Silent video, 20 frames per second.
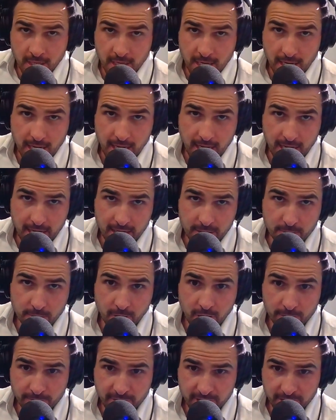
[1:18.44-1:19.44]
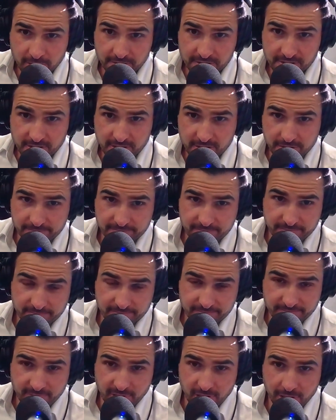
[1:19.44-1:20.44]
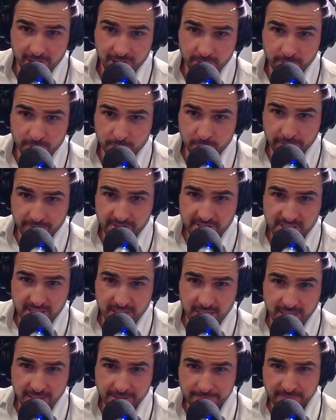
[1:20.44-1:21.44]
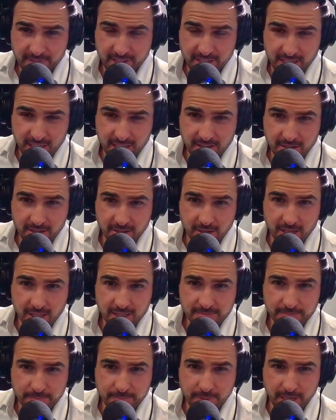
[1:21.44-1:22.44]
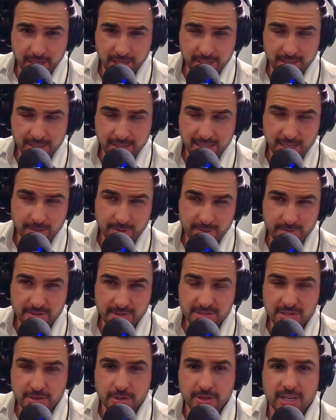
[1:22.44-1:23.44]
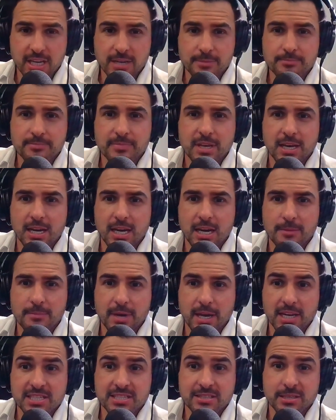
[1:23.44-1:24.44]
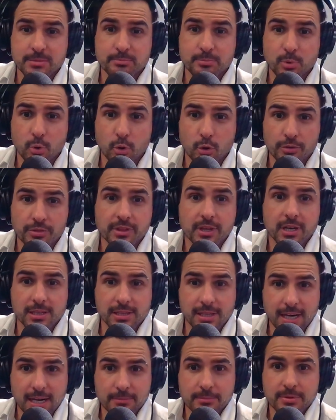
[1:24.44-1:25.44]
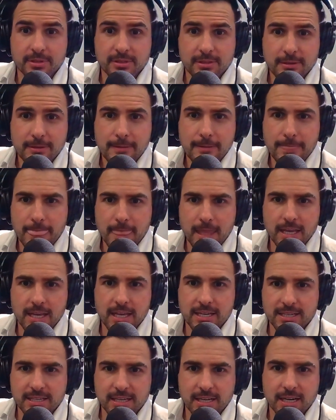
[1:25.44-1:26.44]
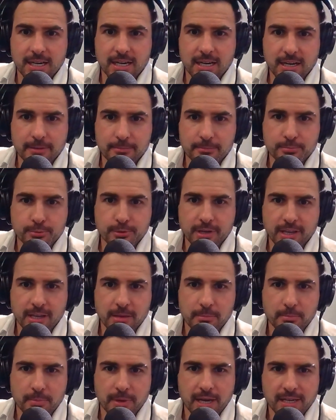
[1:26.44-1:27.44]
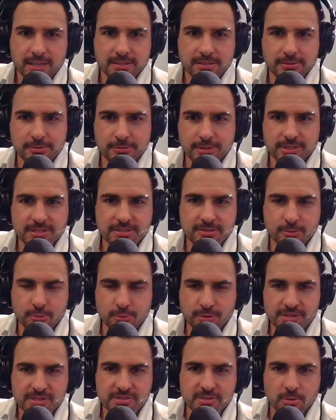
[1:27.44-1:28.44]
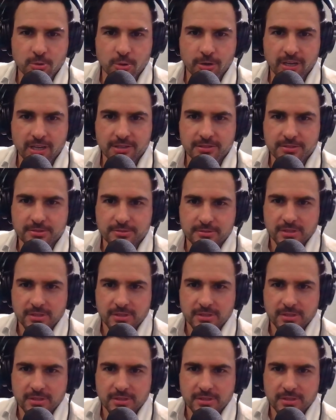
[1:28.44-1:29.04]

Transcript: And Ryan Reynolds, the Hollywood movie star, and another guy, Ben, can't remember his surname, actually bought the club and bringing it back to its, or restoring it